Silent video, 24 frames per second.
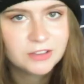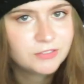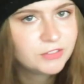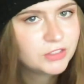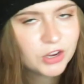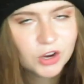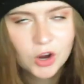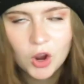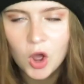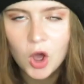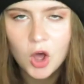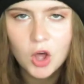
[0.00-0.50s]
If
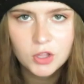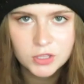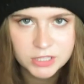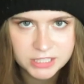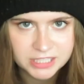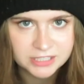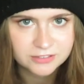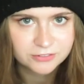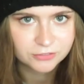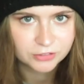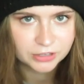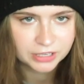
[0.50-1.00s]
they're all
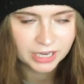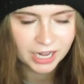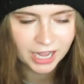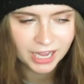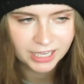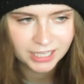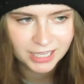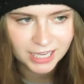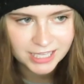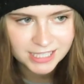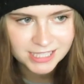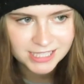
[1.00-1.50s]
different,
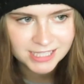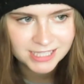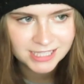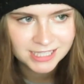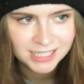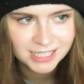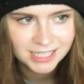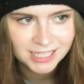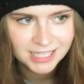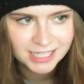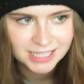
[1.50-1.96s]
I guess